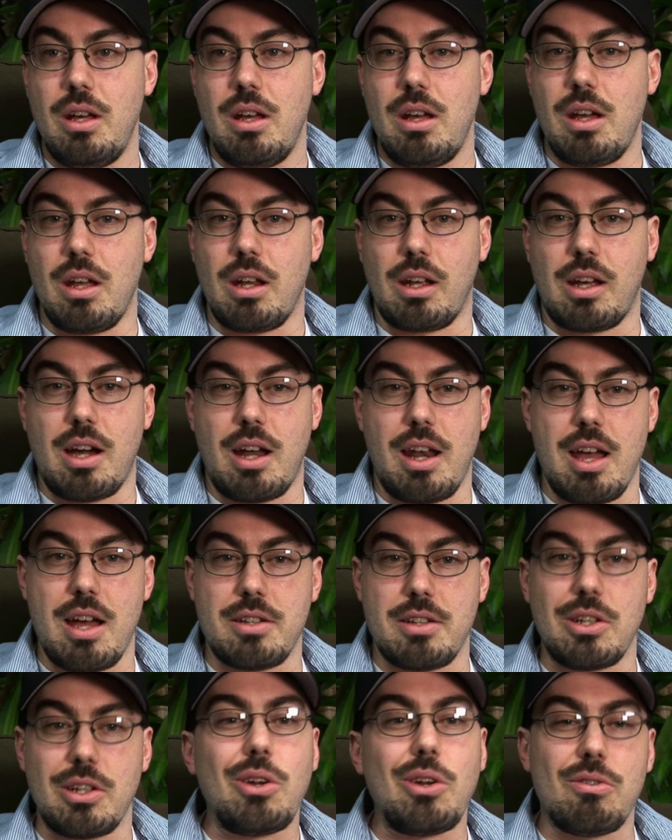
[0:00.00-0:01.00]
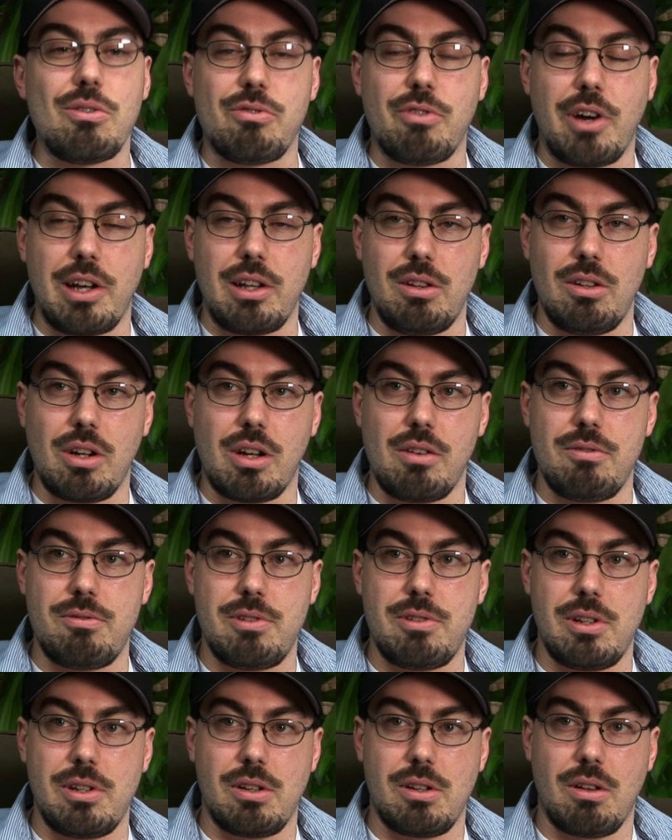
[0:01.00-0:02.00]
it kind of has a unified look and
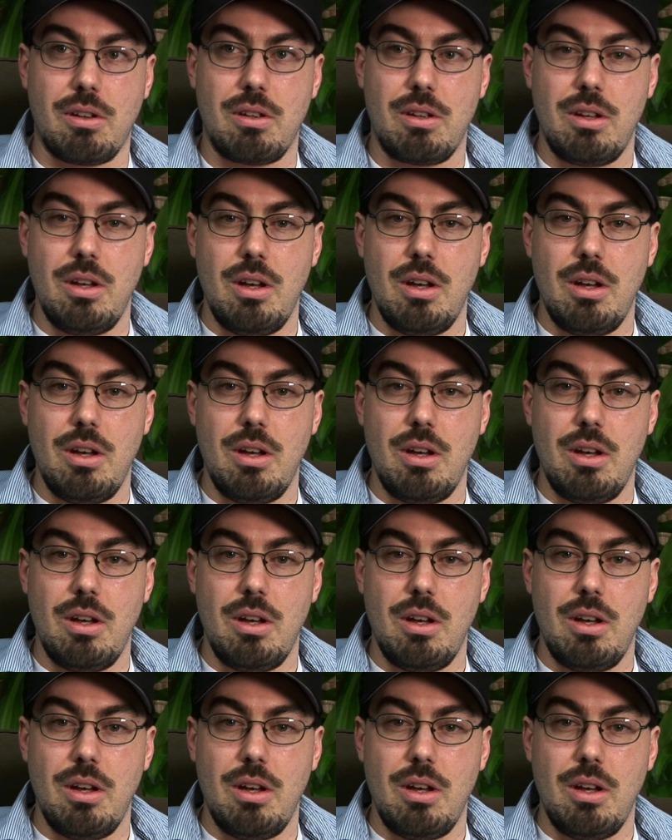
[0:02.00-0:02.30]
feel.